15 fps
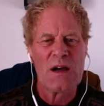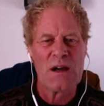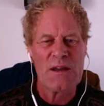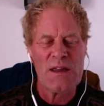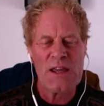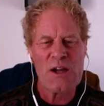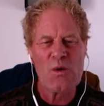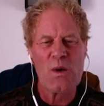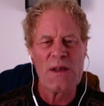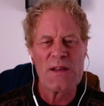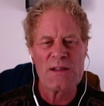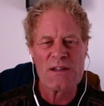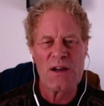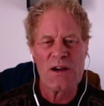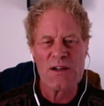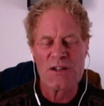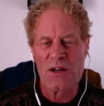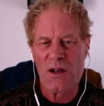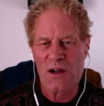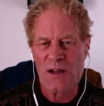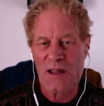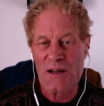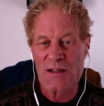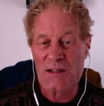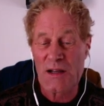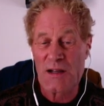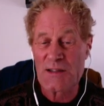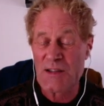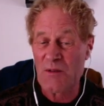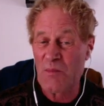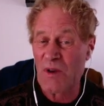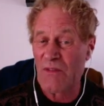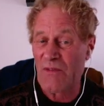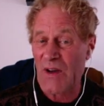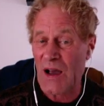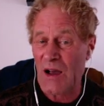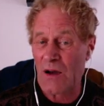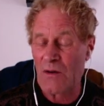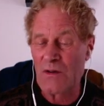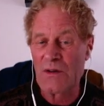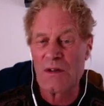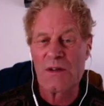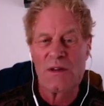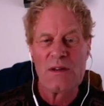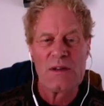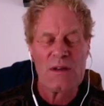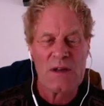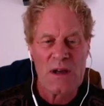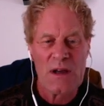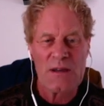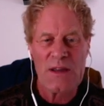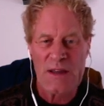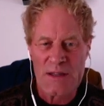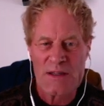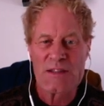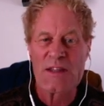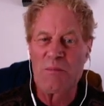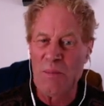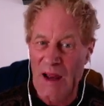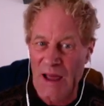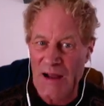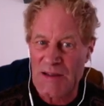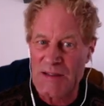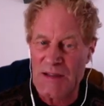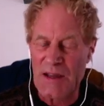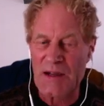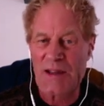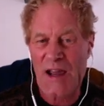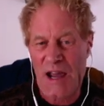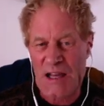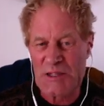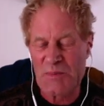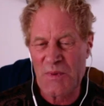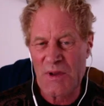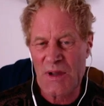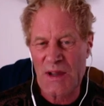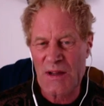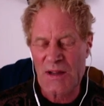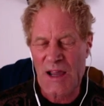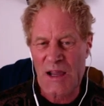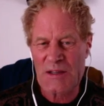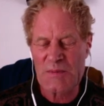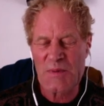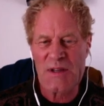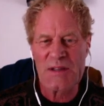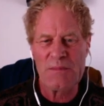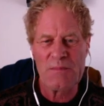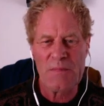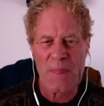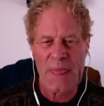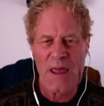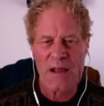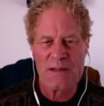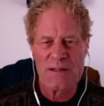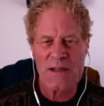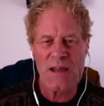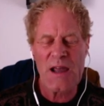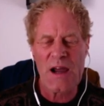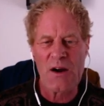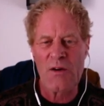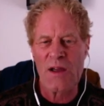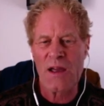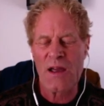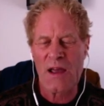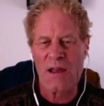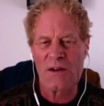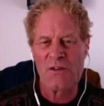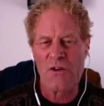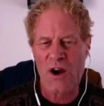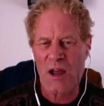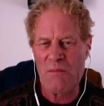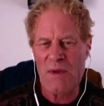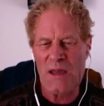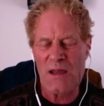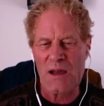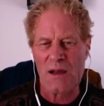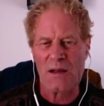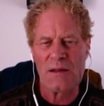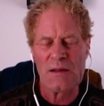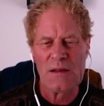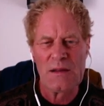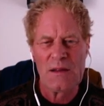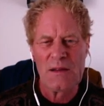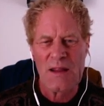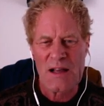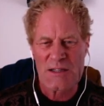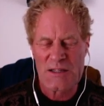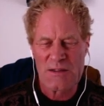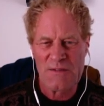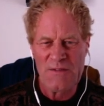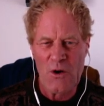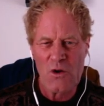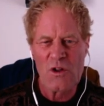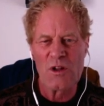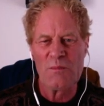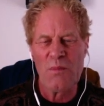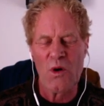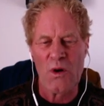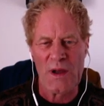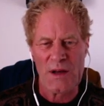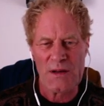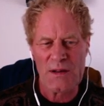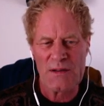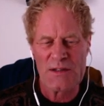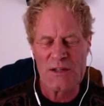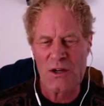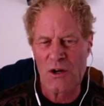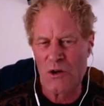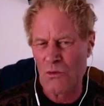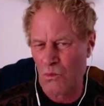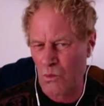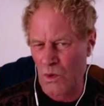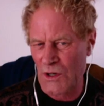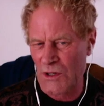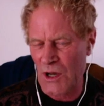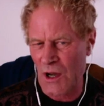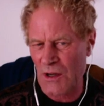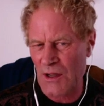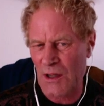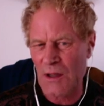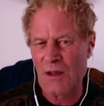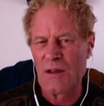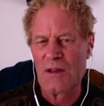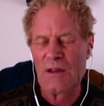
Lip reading: equally as large elongated skulls have been found is the Black Sea and Caspian Sea area and Crimea. That's the focal point. And so we're talking